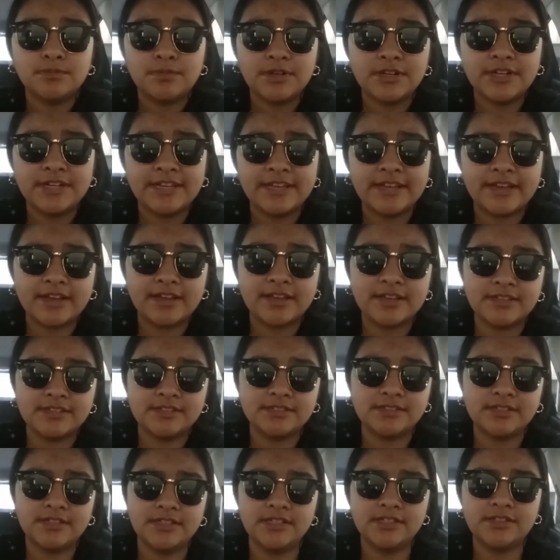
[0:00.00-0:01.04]
Morning
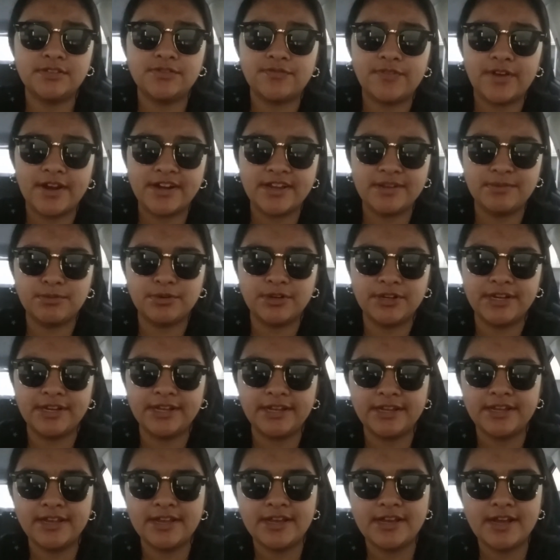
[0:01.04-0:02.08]
guys, it's Friday
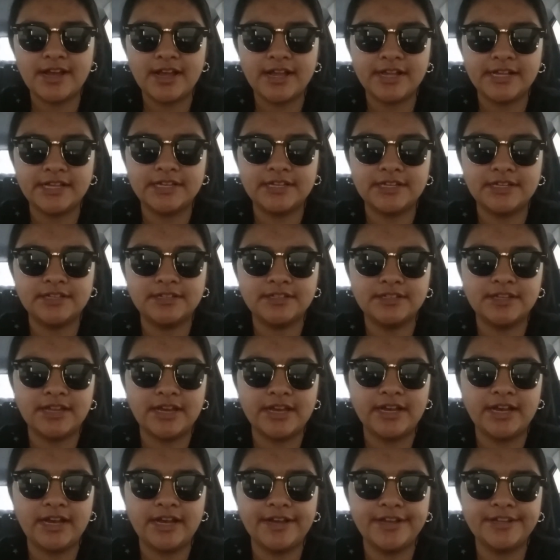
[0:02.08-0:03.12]
morning and
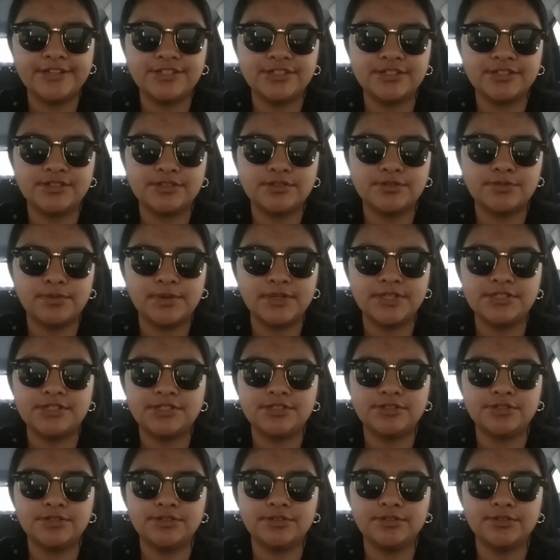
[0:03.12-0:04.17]
I just went
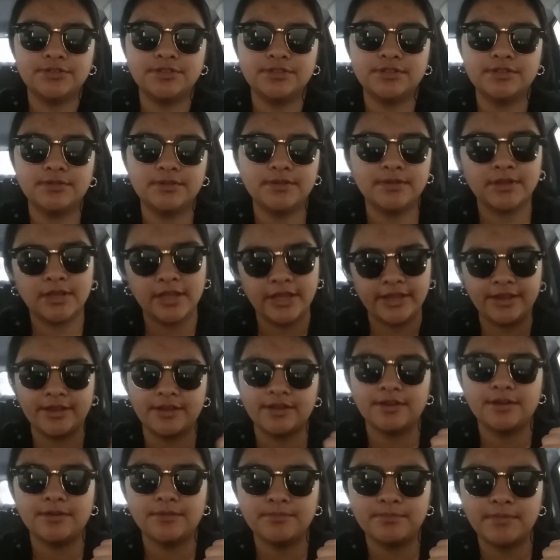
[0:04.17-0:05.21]
to like
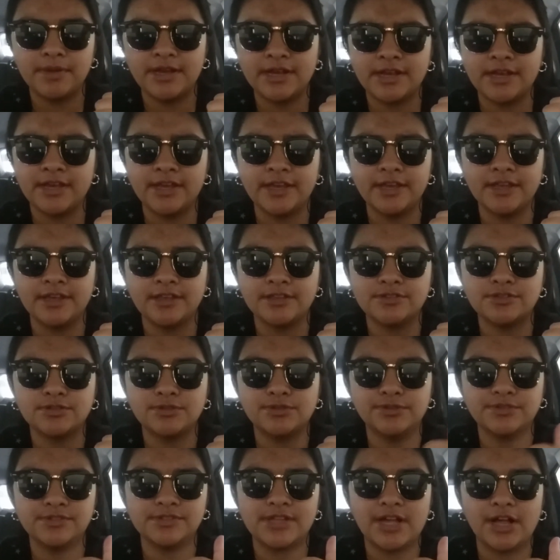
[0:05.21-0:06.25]
my
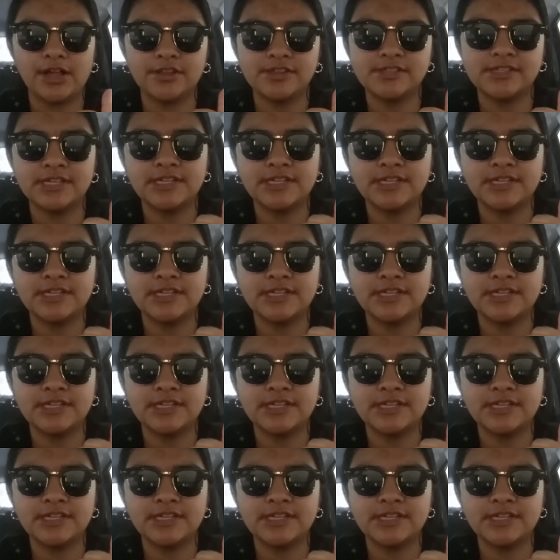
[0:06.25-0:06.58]
school's health